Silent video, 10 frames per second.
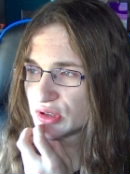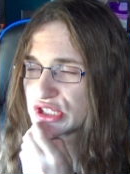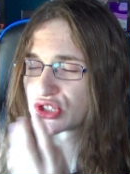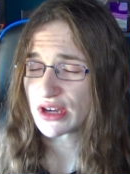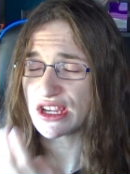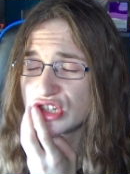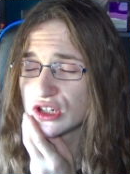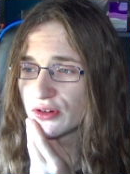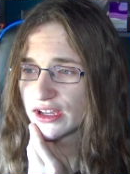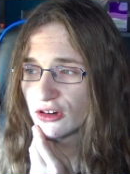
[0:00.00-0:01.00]

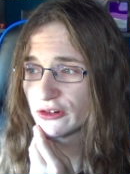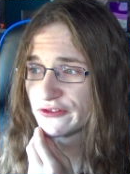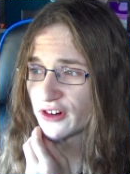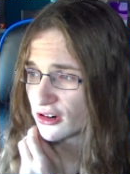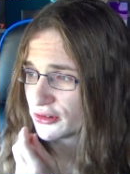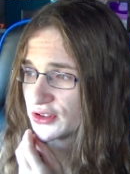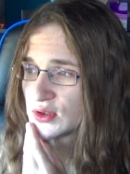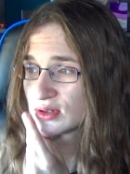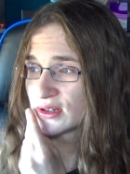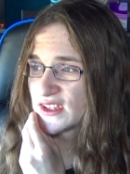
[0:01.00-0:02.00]
strange looking or foreign
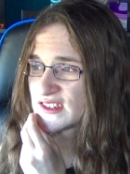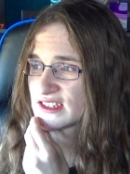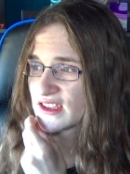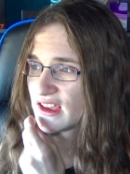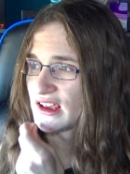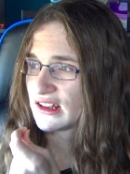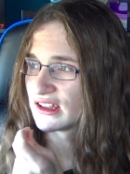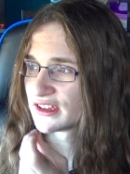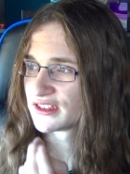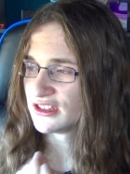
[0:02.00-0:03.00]
to us
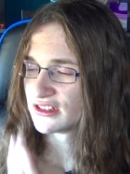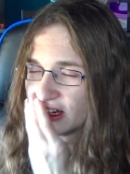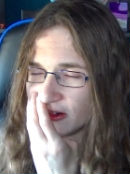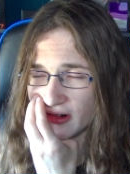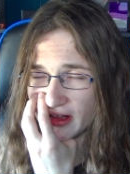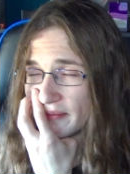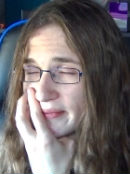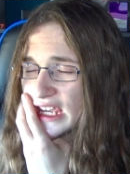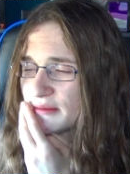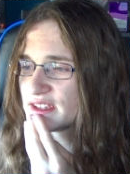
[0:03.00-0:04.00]
like, you know,
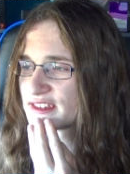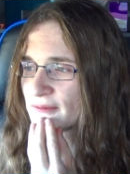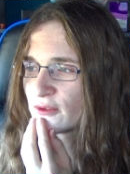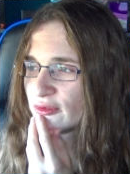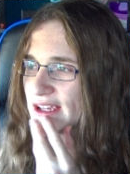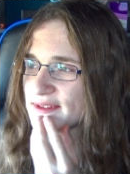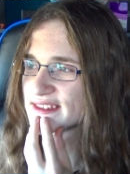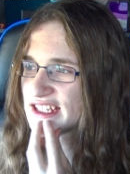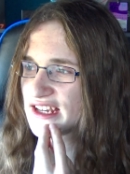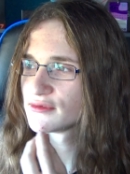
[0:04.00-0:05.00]
maybe something we
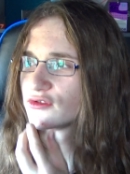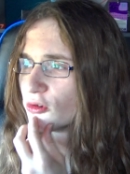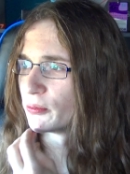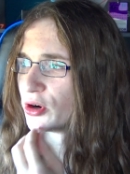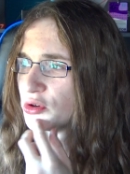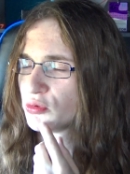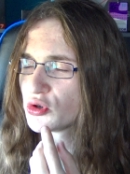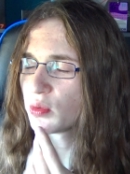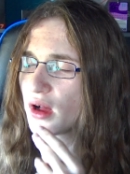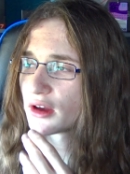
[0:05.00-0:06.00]
haven't seen before but
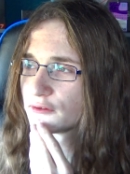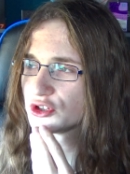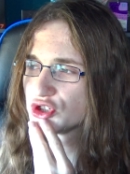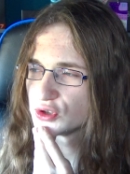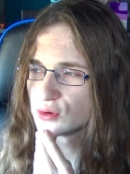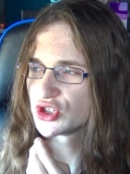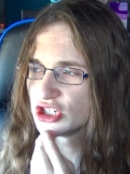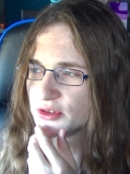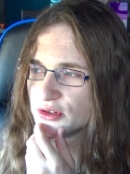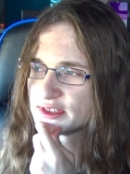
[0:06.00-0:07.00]
would work for dual
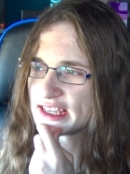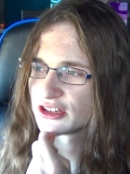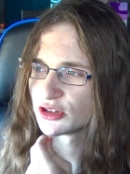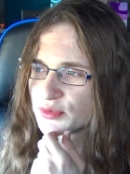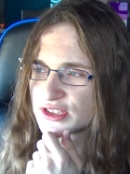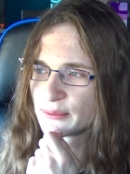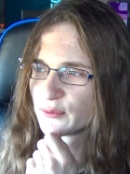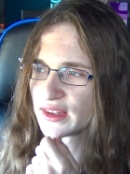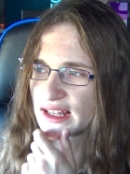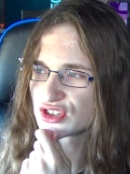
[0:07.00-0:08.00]
GPU setups,
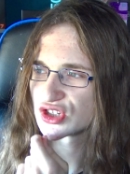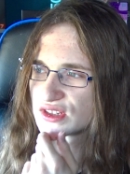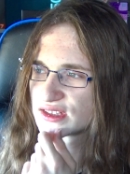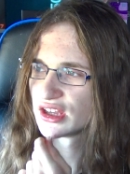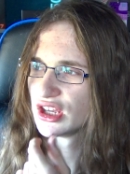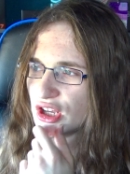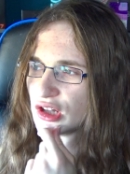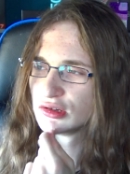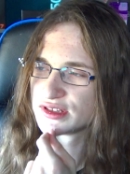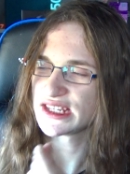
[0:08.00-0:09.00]
something that just
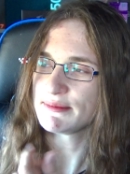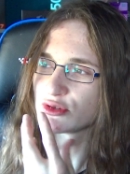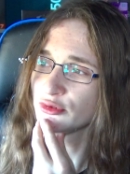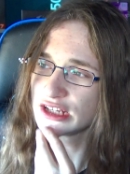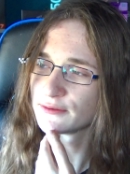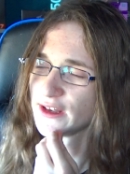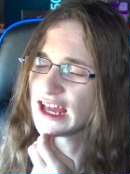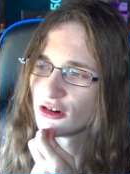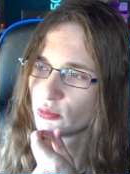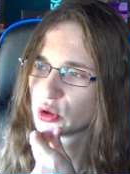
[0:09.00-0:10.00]
seems weird for
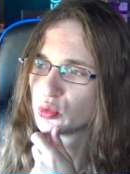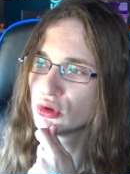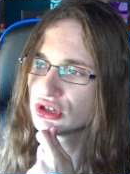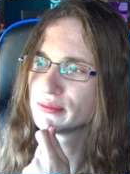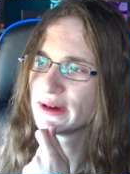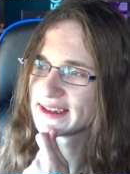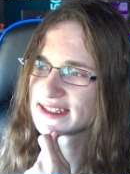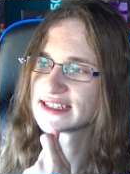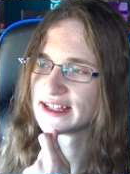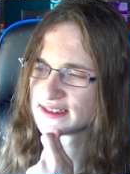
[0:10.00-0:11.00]
now but would make
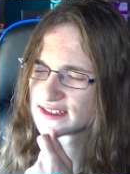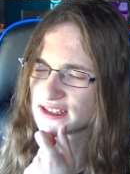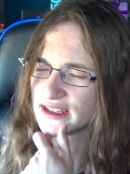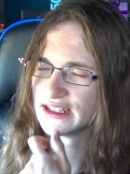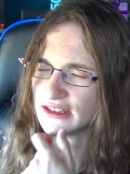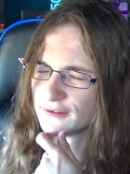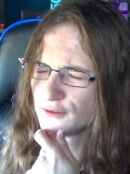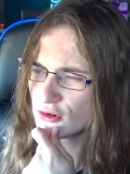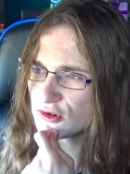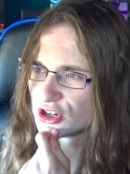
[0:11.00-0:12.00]
sense in the
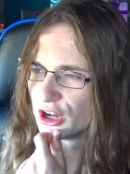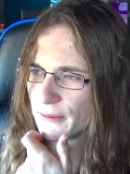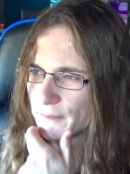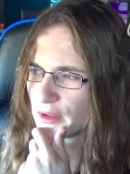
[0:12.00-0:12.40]
future.